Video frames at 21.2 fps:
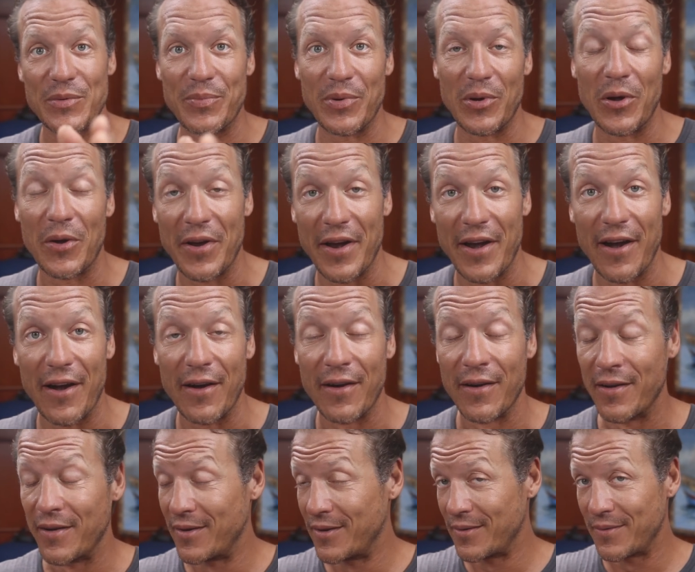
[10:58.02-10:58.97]
to
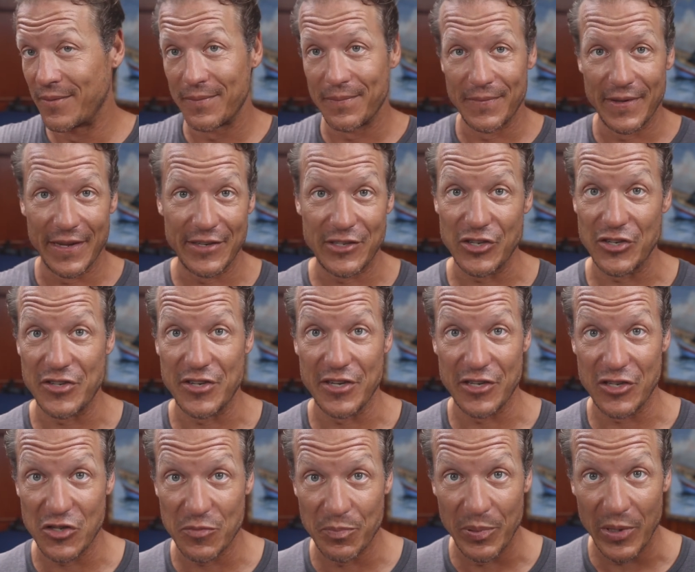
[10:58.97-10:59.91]
Bonaire, it just
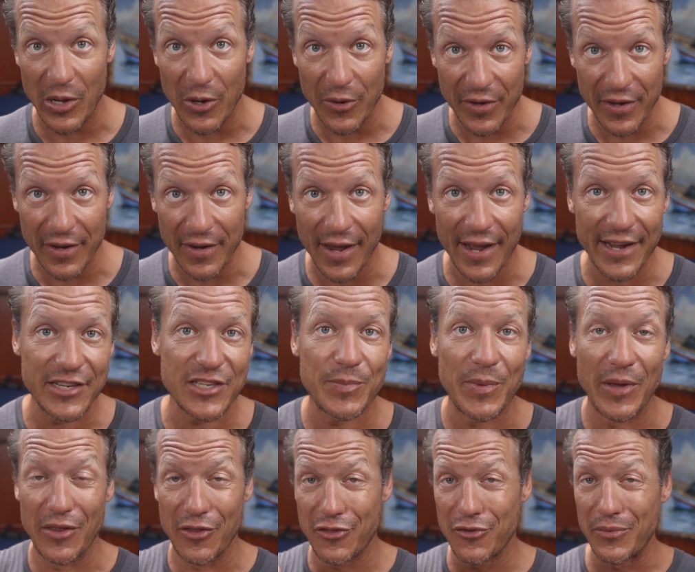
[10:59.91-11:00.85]
exploded. I
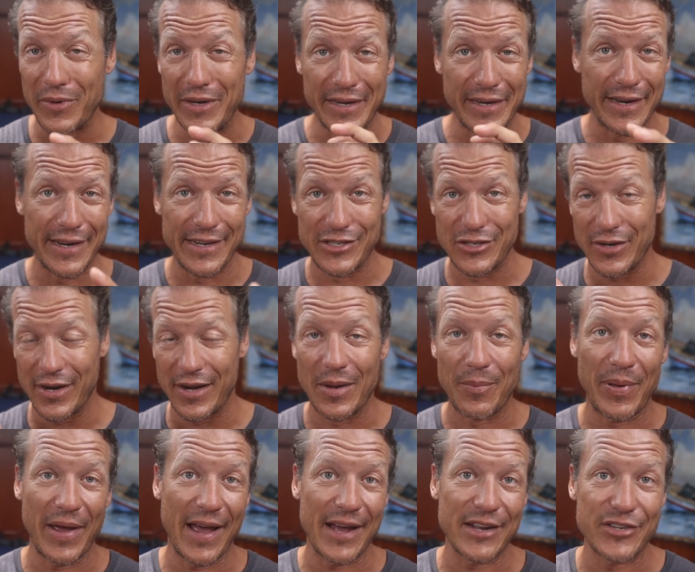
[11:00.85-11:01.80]
spent three days trying
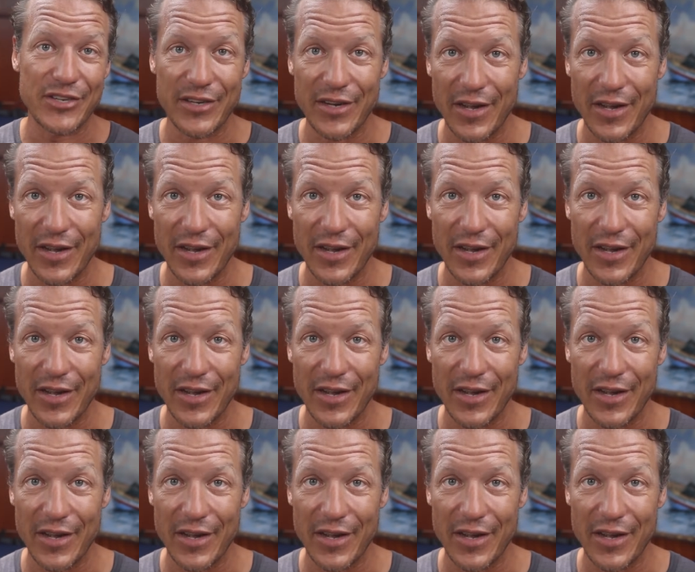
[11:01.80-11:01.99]
to patch